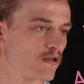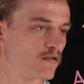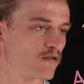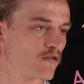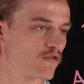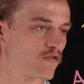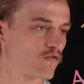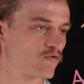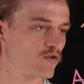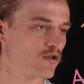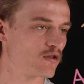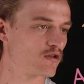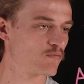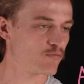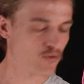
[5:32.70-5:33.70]
and this is
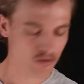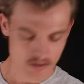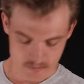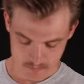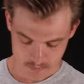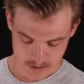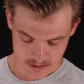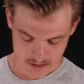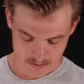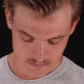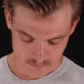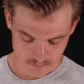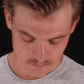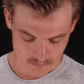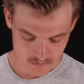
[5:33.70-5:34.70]
really important
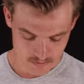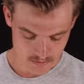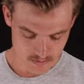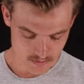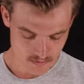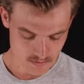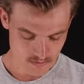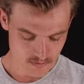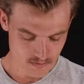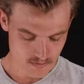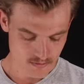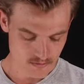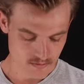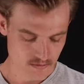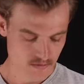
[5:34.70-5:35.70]
because
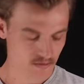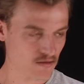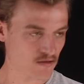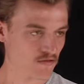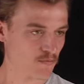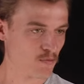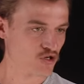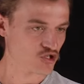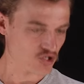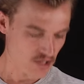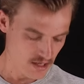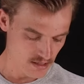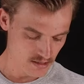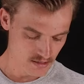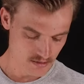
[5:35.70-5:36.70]
it's much
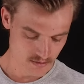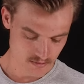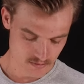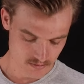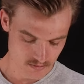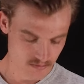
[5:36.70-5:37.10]
like